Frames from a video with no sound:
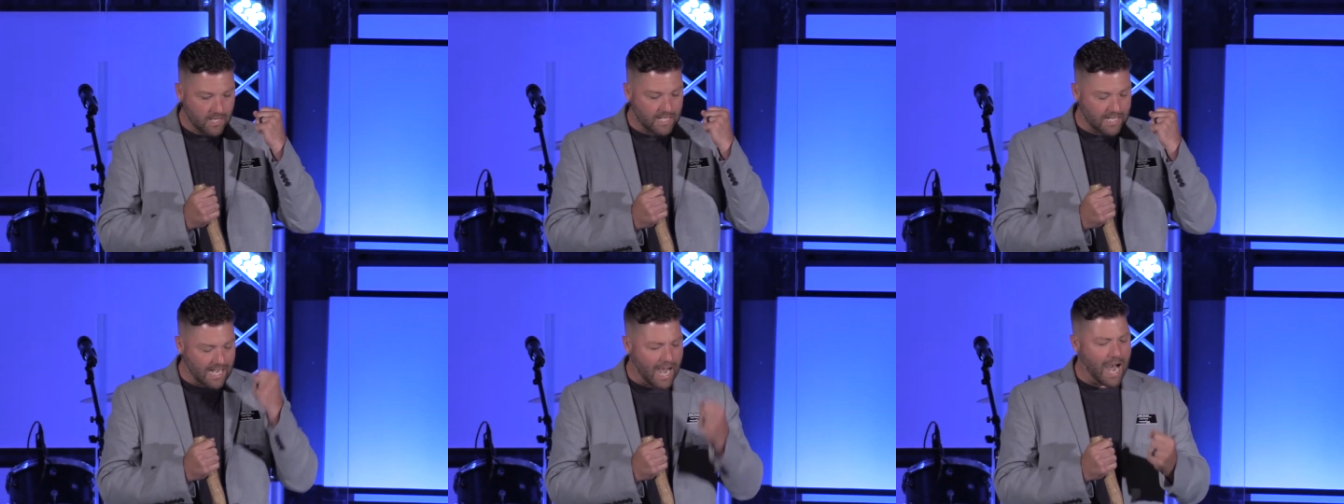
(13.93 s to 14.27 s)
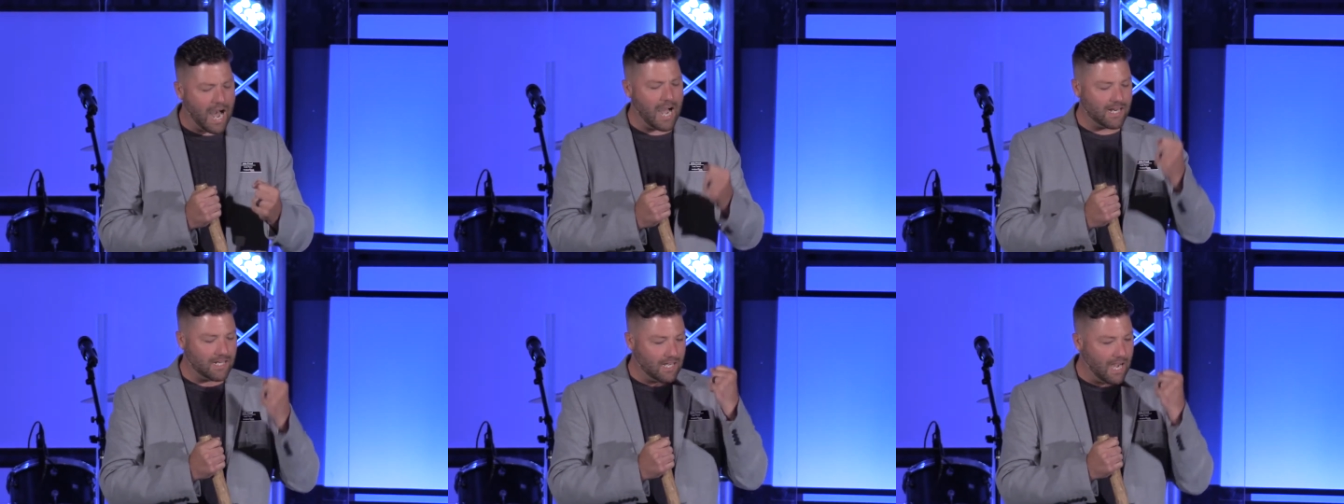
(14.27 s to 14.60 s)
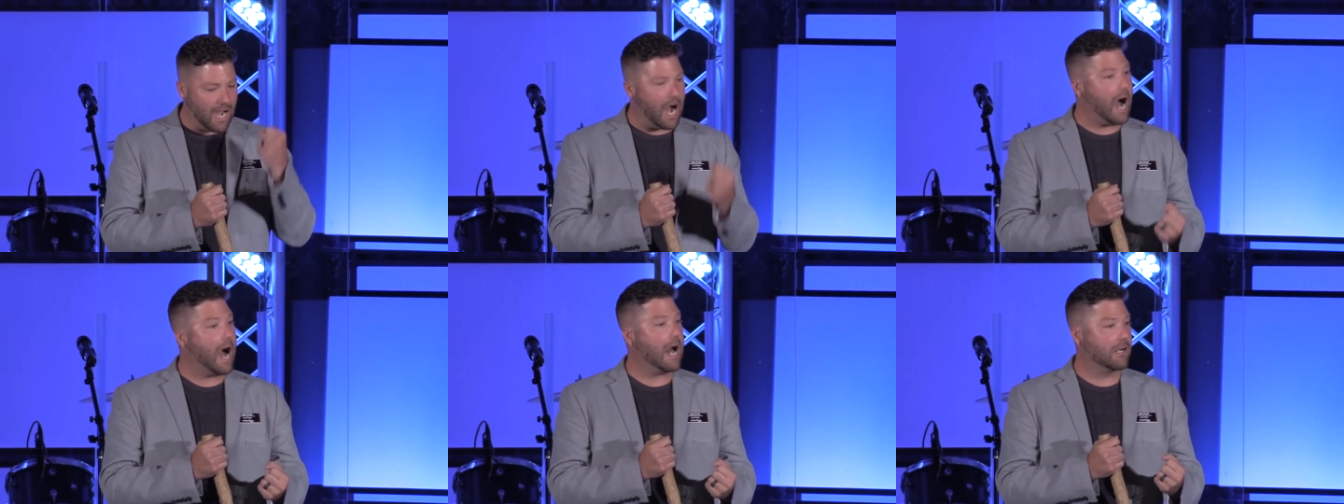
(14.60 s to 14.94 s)
God
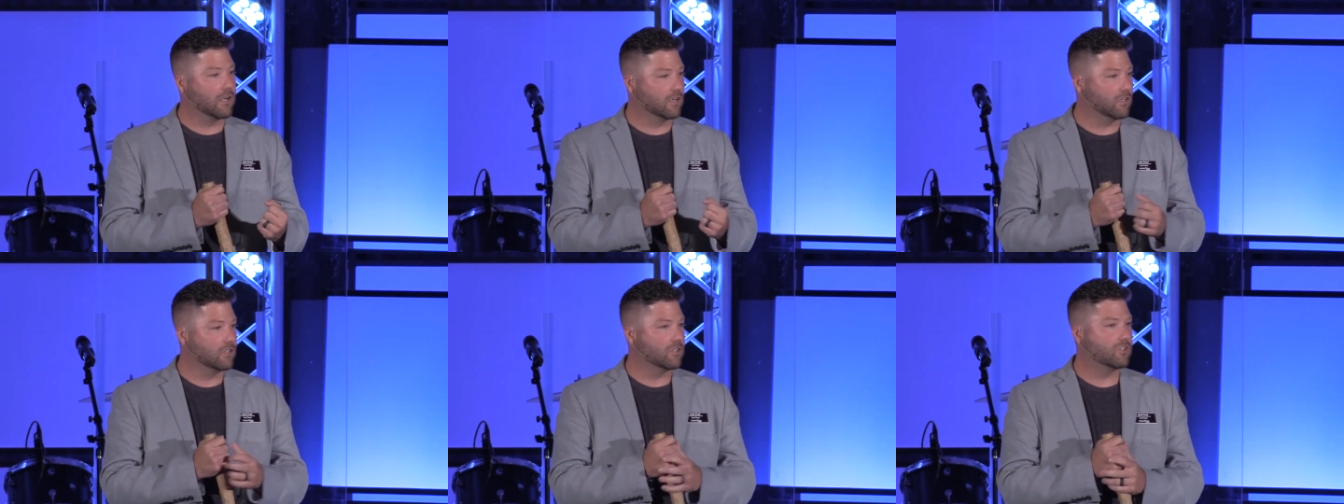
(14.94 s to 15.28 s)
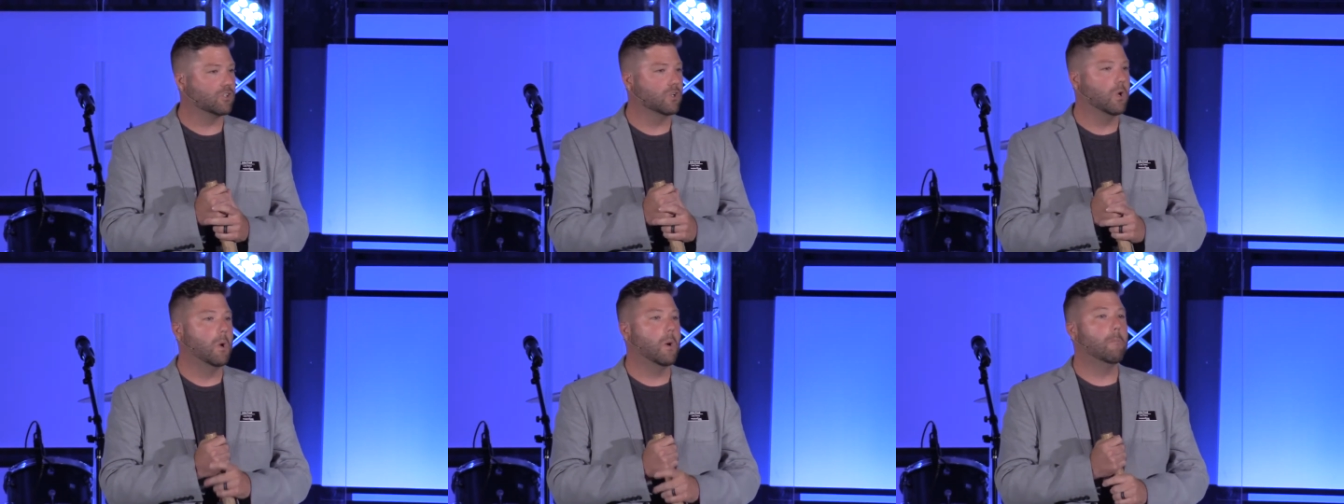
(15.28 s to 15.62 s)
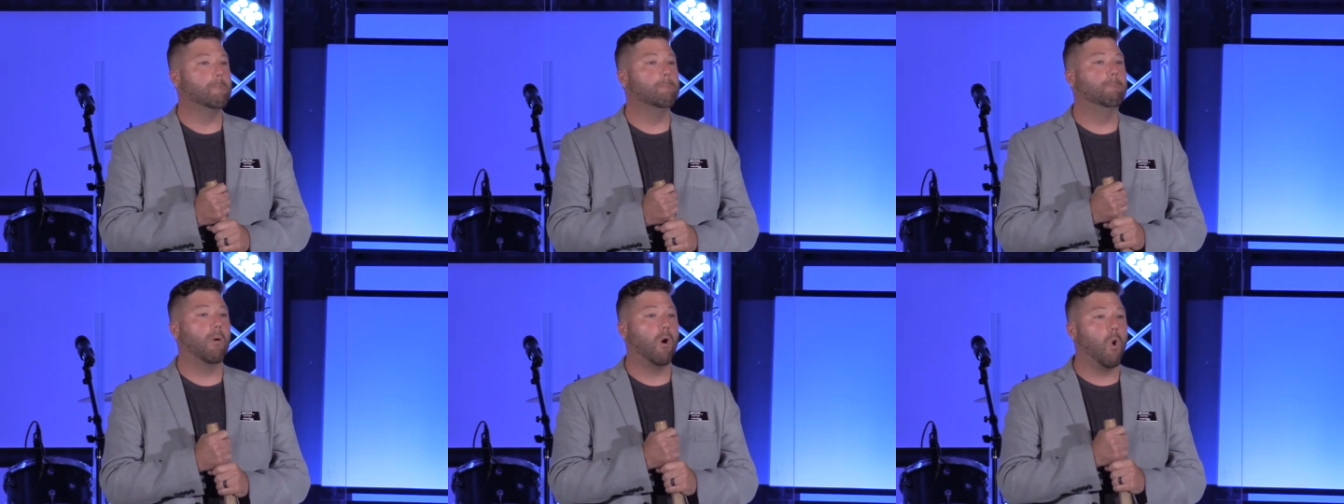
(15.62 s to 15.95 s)
honors
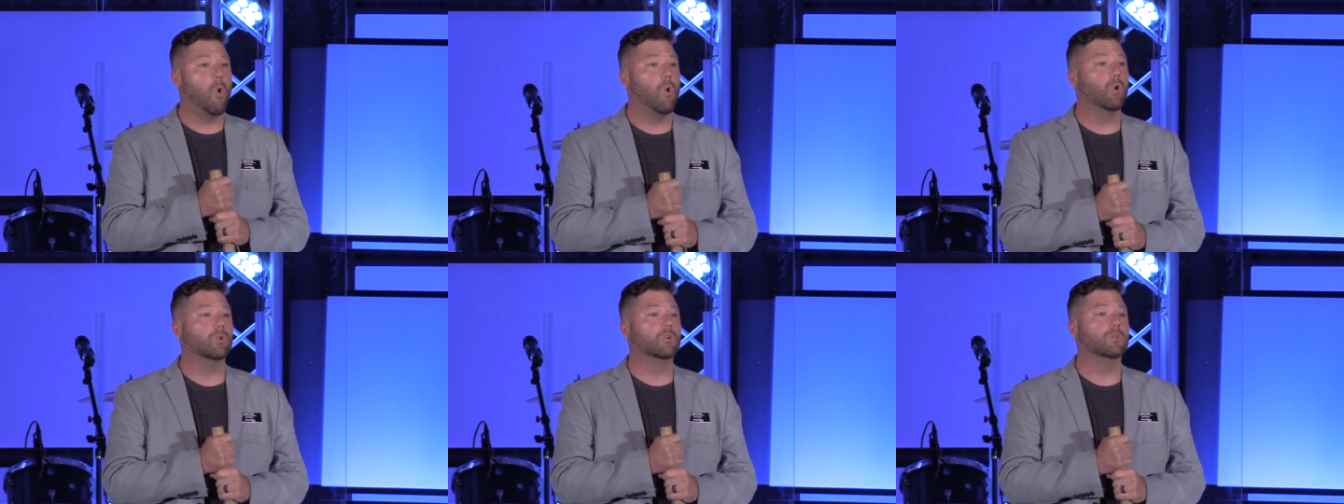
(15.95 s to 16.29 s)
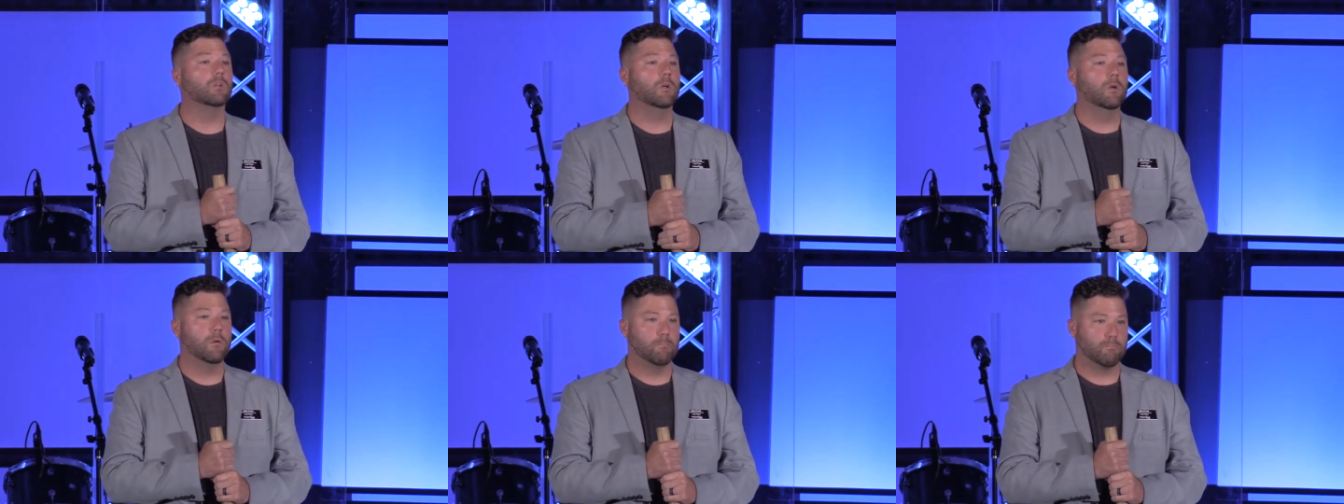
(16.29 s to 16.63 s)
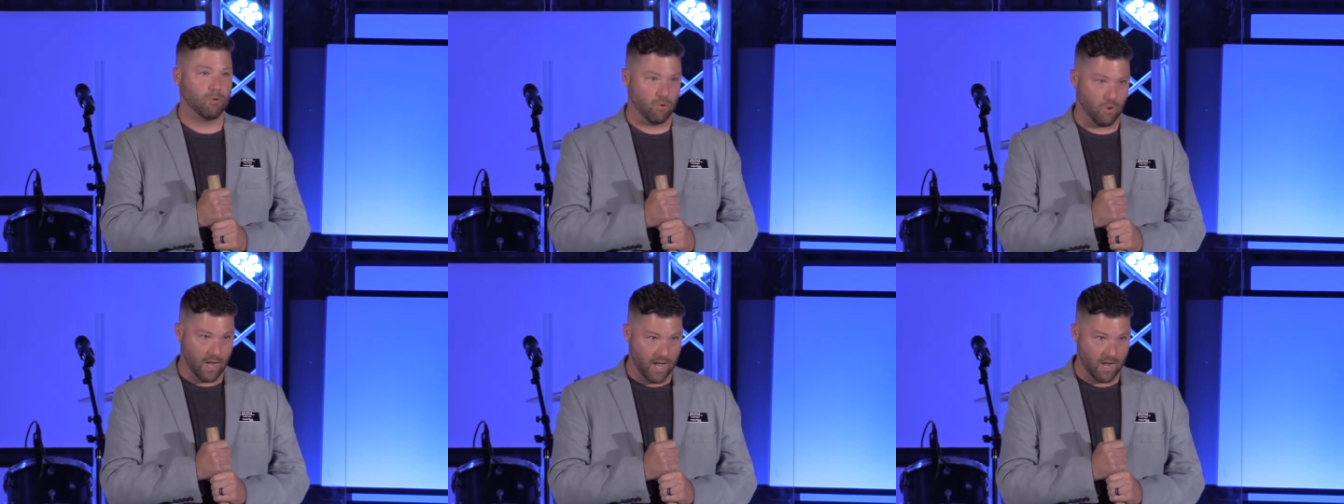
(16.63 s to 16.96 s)
bold
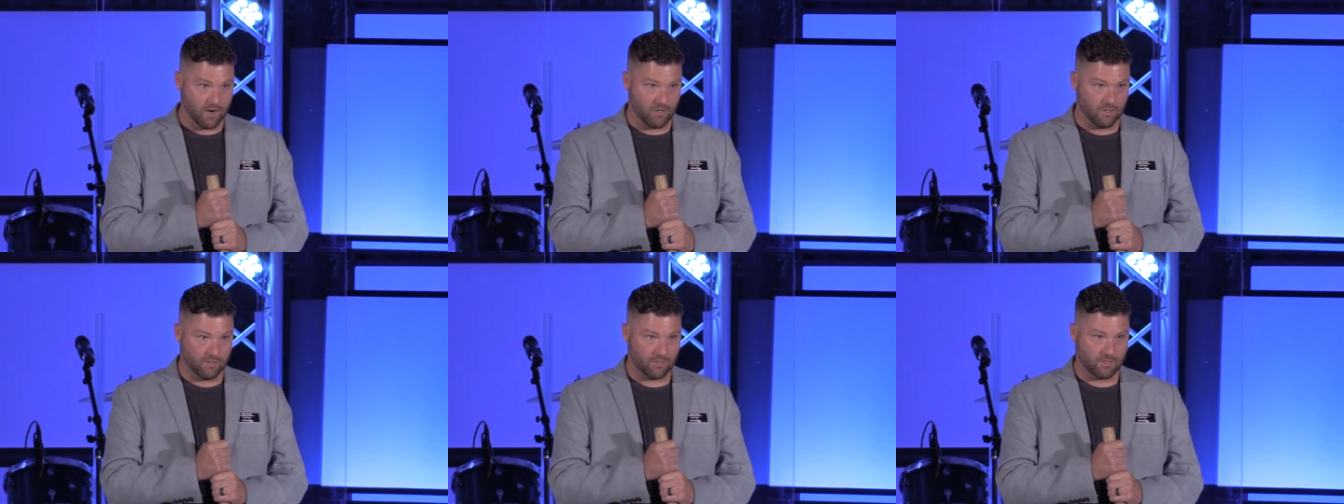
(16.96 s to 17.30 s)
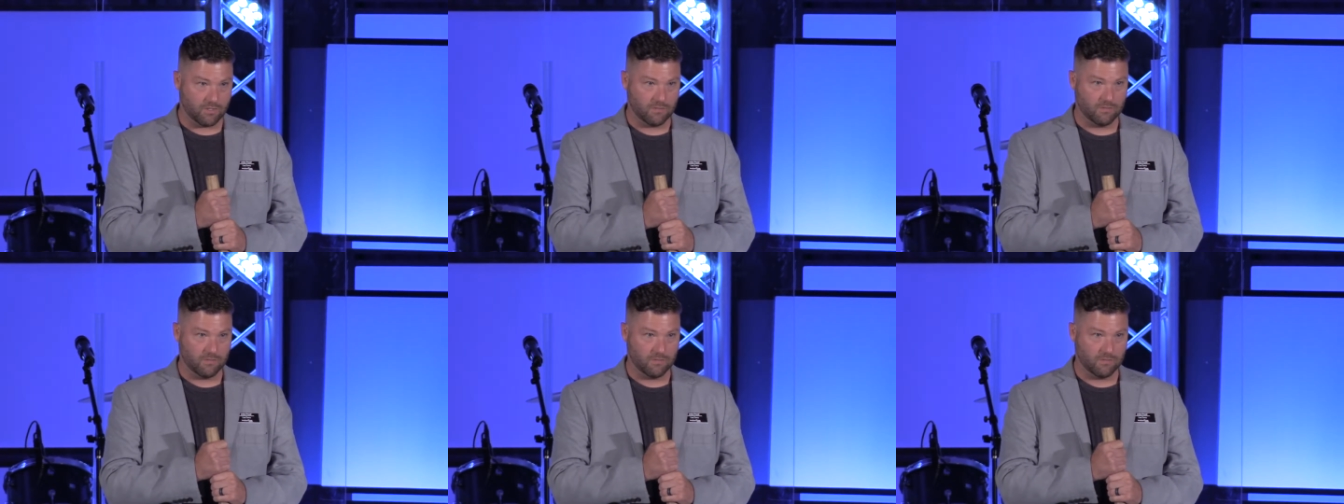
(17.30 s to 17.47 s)
prayers